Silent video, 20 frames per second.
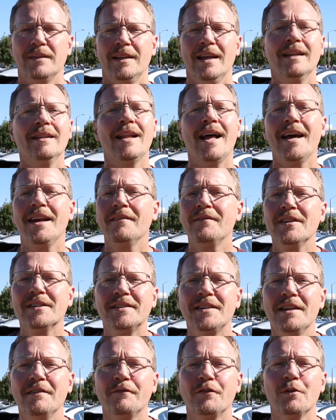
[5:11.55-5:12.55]
In light of
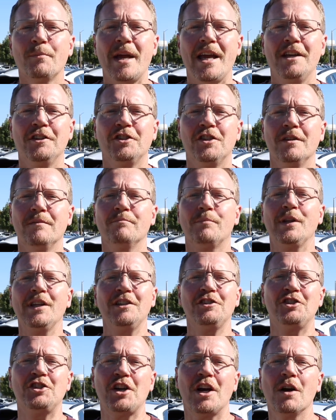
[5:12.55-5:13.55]
this information,
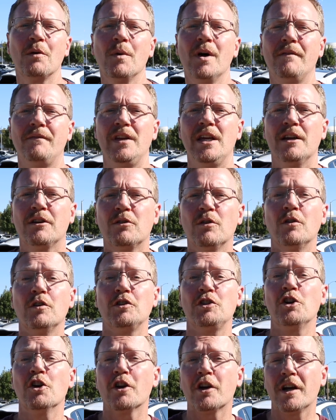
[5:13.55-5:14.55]
please share what vehicle
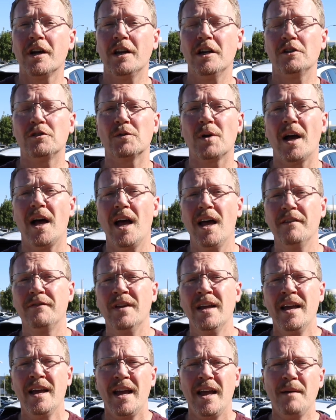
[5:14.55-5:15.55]
you're going to drive,
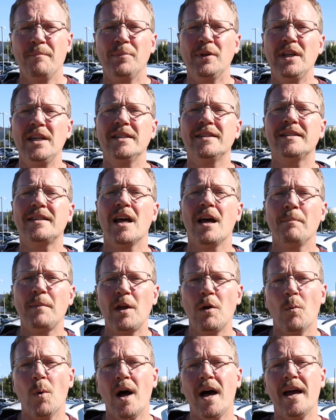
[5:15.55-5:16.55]
and please tell
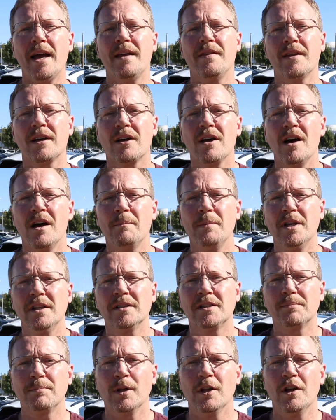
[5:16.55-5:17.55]
me why in the
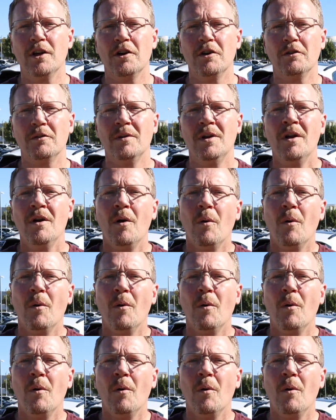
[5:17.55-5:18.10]
comments below.